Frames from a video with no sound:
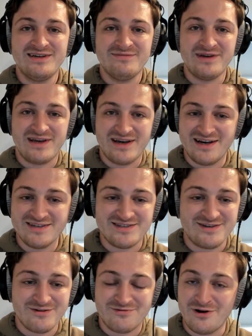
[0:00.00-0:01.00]

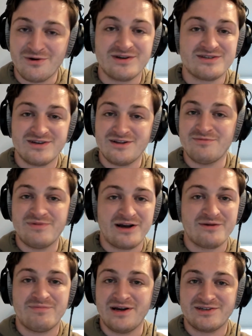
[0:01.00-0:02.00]
because you're focused on the
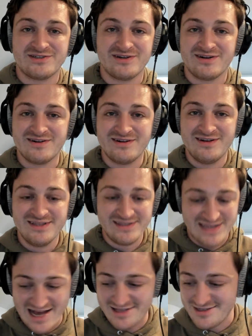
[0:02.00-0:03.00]
bigger picture.
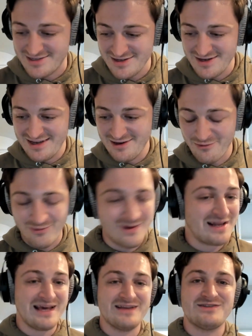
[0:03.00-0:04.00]
That's
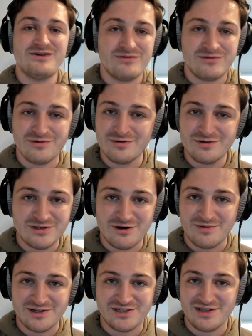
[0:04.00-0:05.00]
what gets you through so
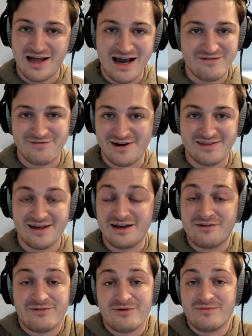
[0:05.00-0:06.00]
much in life, I think,
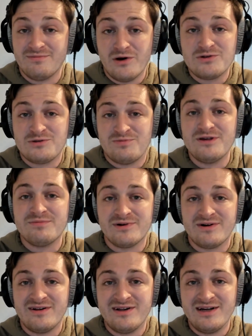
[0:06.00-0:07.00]
for most
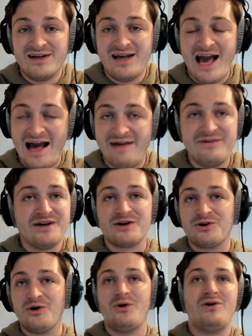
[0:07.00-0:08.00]
people. Having a
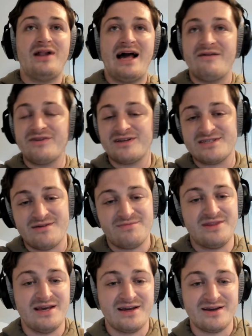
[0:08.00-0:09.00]
goal, having
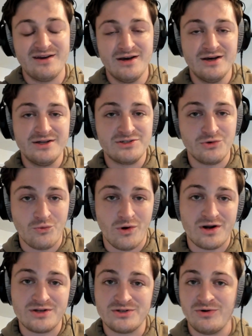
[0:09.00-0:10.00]
something to
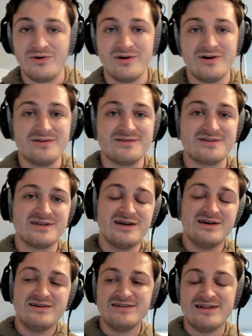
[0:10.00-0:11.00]
work towards,
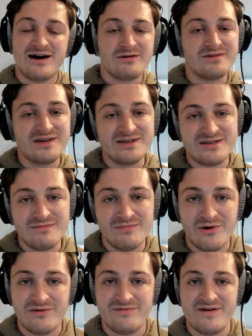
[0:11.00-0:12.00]
not only is it
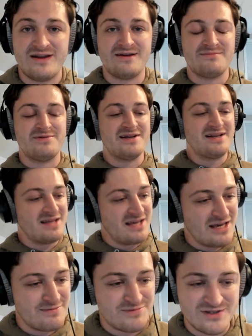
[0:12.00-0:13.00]
motivating, but it
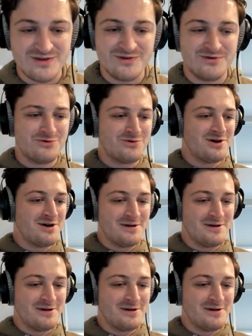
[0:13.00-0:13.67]
keeps you